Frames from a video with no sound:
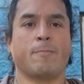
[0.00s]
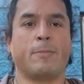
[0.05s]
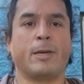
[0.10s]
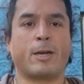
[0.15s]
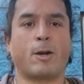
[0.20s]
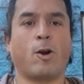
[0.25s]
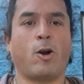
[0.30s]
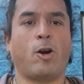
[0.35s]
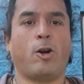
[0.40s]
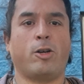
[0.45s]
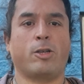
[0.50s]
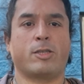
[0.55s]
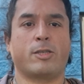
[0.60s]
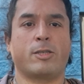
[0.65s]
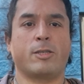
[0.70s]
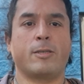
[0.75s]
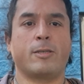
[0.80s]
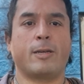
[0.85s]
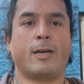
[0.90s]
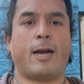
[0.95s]

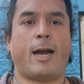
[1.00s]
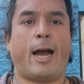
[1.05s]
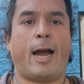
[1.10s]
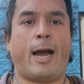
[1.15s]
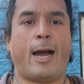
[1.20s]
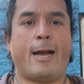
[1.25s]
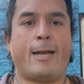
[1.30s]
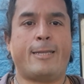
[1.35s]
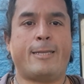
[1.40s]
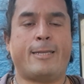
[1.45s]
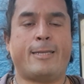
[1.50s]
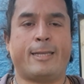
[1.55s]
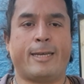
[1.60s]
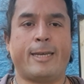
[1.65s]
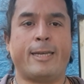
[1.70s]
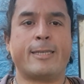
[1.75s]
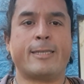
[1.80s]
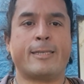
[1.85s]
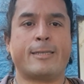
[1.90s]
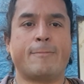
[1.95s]
because
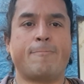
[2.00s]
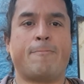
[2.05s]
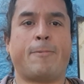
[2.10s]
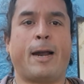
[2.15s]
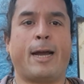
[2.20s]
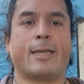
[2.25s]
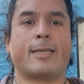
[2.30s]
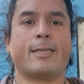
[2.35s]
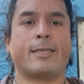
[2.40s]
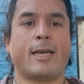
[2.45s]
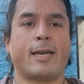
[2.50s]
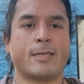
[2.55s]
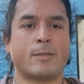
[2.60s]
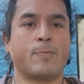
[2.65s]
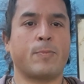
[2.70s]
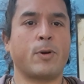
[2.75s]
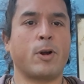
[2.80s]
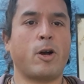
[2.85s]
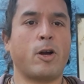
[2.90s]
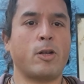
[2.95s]
this practice has
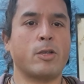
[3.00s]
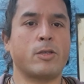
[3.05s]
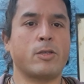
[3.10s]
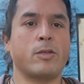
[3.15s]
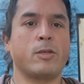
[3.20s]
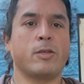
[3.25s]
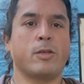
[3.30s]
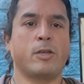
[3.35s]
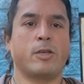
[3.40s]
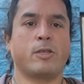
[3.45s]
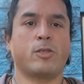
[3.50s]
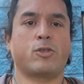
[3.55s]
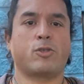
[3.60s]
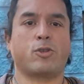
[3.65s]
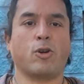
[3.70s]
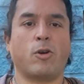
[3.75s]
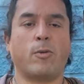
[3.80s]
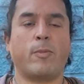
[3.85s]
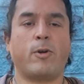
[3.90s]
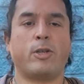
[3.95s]
brought
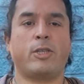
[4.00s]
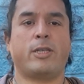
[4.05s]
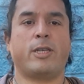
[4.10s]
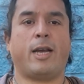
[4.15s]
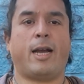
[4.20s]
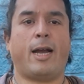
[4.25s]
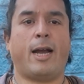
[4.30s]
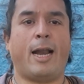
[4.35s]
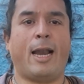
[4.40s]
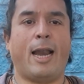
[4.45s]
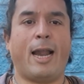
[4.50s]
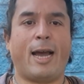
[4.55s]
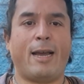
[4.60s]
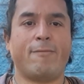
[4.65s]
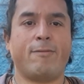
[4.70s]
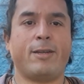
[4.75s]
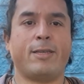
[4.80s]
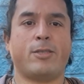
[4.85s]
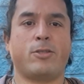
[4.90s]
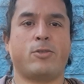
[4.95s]
so much
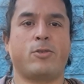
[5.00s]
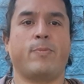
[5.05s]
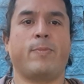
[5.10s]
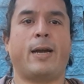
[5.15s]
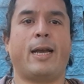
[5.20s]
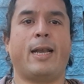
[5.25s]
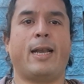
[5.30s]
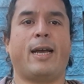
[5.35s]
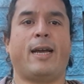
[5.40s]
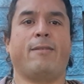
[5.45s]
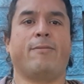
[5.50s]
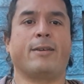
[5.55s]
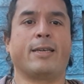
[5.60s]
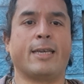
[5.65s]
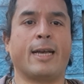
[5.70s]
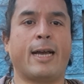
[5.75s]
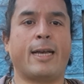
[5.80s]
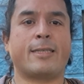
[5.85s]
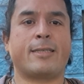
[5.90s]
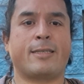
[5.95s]
aliveness to my life. It
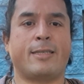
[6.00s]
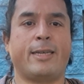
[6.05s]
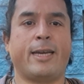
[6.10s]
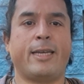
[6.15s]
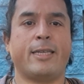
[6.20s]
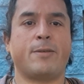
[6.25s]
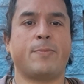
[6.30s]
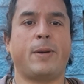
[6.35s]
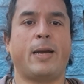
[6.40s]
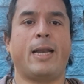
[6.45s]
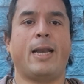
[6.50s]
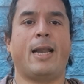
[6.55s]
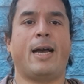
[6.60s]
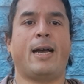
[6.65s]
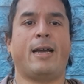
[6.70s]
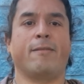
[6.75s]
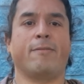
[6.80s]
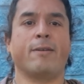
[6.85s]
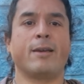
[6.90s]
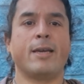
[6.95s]
has changed my
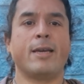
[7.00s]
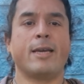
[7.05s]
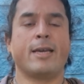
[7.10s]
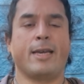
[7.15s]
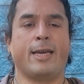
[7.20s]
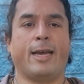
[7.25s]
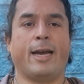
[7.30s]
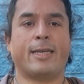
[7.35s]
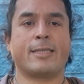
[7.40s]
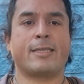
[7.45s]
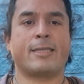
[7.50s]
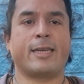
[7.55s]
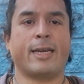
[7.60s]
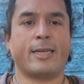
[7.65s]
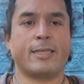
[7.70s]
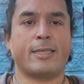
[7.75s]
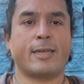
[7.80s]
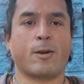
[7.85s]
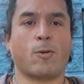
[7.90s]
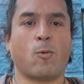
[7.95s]
life. It has
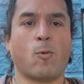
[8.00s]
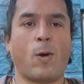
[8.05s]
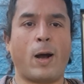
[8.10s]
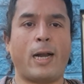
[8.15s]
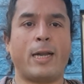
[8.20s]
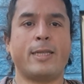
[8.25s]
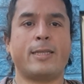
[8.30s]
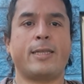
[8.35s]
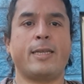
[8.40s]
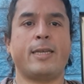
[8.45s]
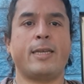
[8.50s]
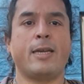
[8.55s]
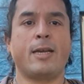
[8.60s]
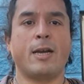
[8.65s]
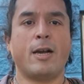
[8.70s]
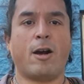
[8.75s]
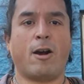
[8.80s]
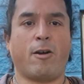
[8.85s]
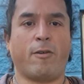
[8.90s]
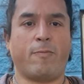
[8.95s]
changed the quality
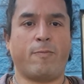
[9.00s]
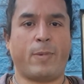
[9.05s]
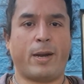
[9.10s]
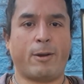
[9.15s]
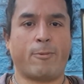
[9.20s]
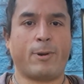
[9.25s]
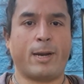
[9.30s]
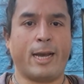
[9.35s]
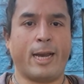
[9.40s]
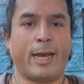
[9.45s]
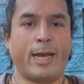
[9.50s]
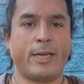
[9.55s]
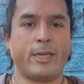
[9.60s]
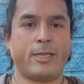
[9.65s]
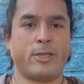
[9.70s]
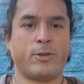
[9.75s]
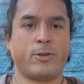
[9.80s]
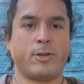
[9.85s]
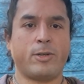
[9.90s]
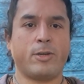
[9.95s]
of my
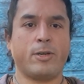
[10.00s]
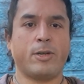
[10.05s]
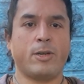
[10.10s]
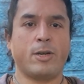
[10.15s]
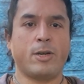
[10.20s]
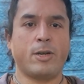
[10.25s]
relation